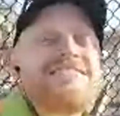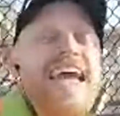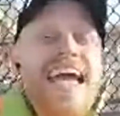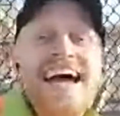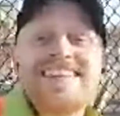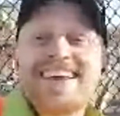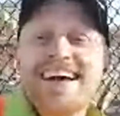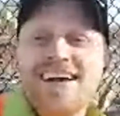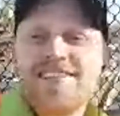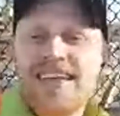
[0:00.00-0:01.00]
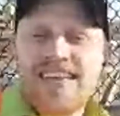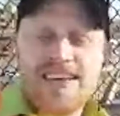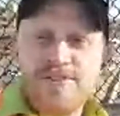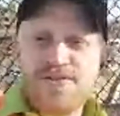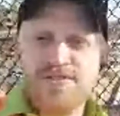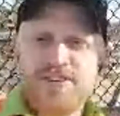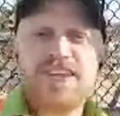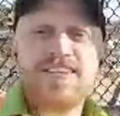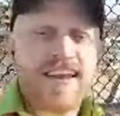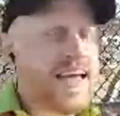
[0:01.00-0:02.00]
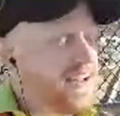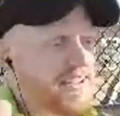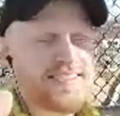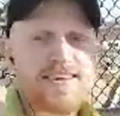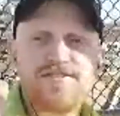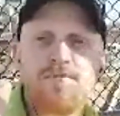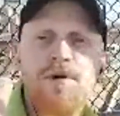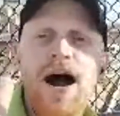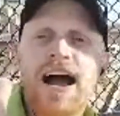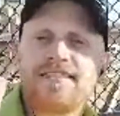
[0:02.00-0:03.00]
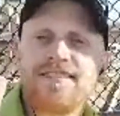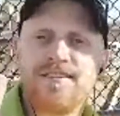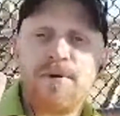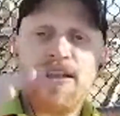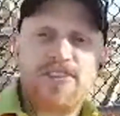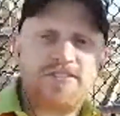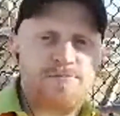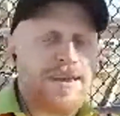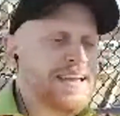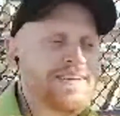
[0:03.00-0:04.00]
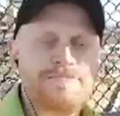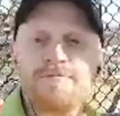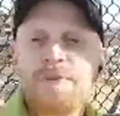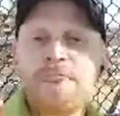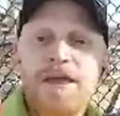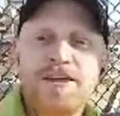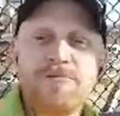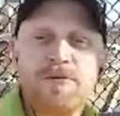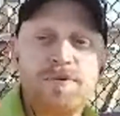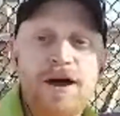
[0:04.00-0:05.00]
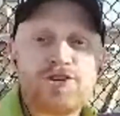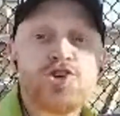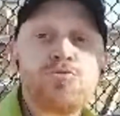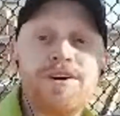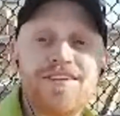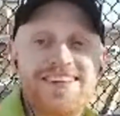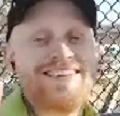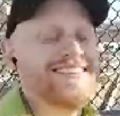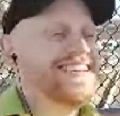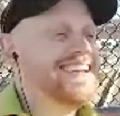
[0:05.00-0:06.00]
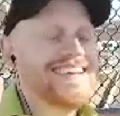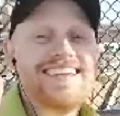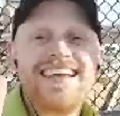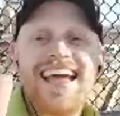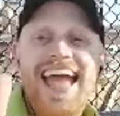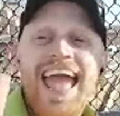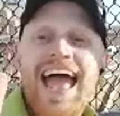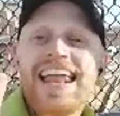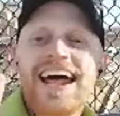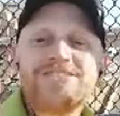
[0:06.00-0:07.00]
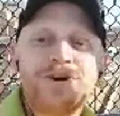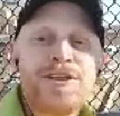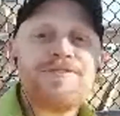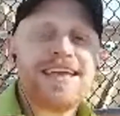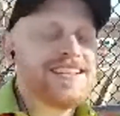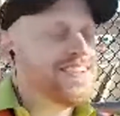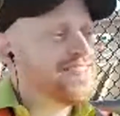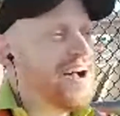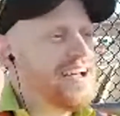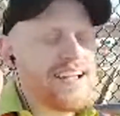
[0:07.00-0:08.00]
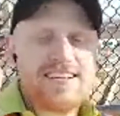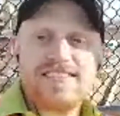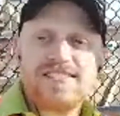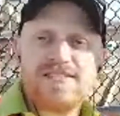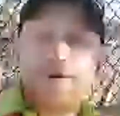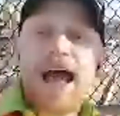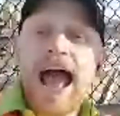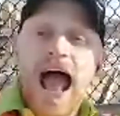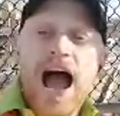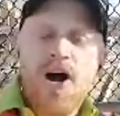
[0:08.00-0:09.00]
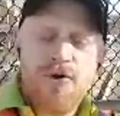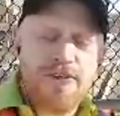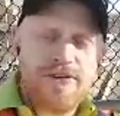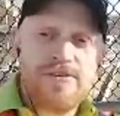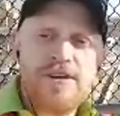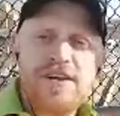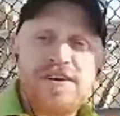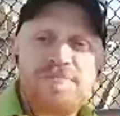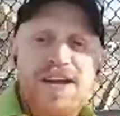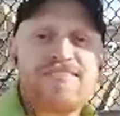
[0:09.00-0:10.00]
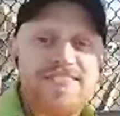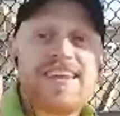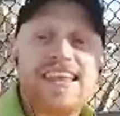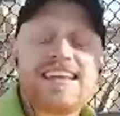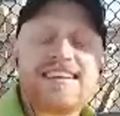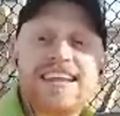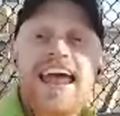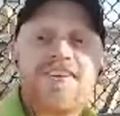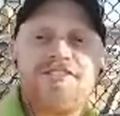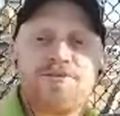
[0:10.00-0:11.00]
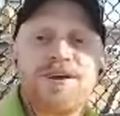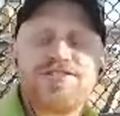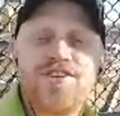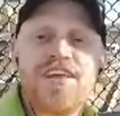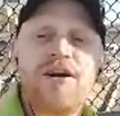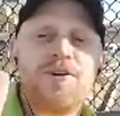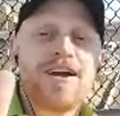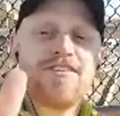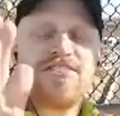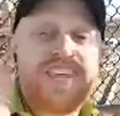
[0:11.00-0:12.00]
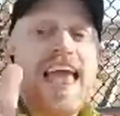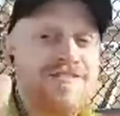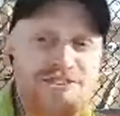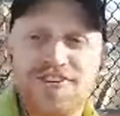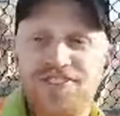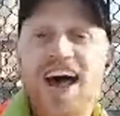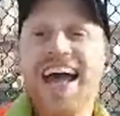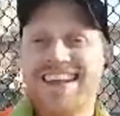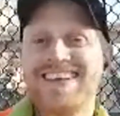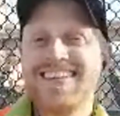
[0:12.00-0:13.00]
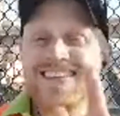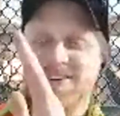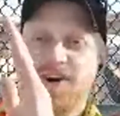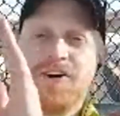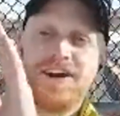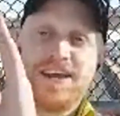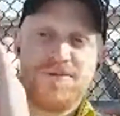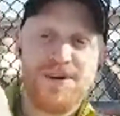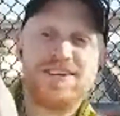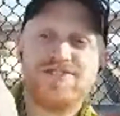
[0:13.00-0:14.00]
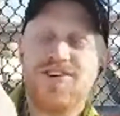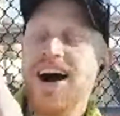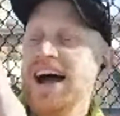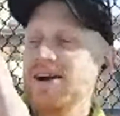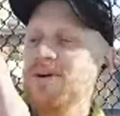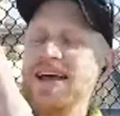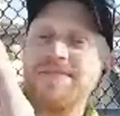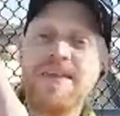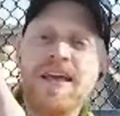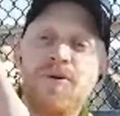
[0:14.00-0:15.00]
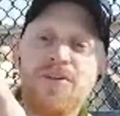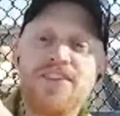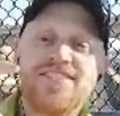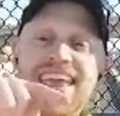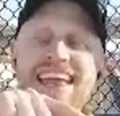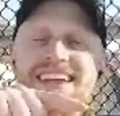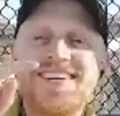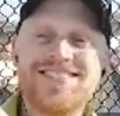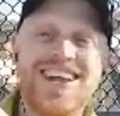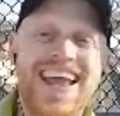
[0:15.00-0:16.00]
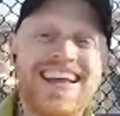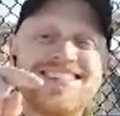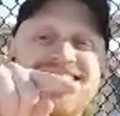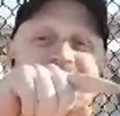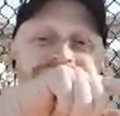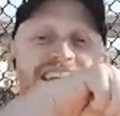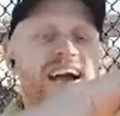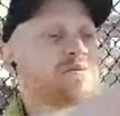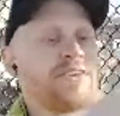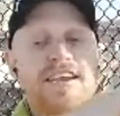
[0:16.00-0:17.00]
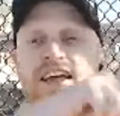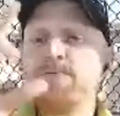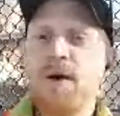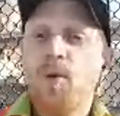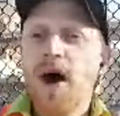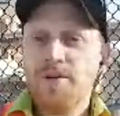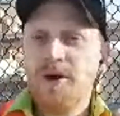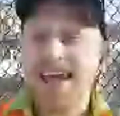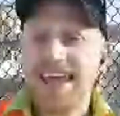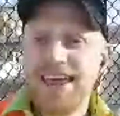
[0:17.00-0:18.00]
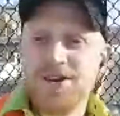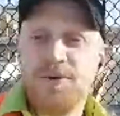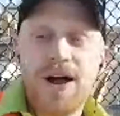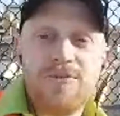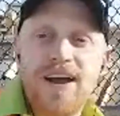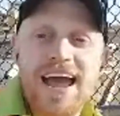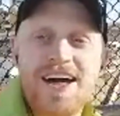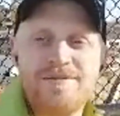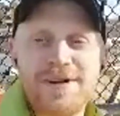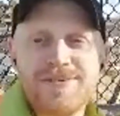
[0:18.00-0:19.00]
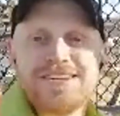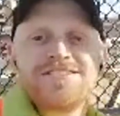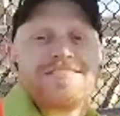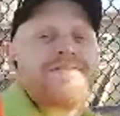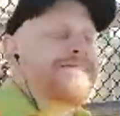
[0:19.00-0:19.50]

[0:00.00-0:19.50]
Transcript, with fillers: And uh, they give you, City Skylines gives you a box that's about this big. And you can put about two buildings in it. And I don't even get to talk uh, about how the my city connects to the regional network because they've decided that there's already a regional highway with a T interchange that comes in, and that's my one way in and one way out of my region.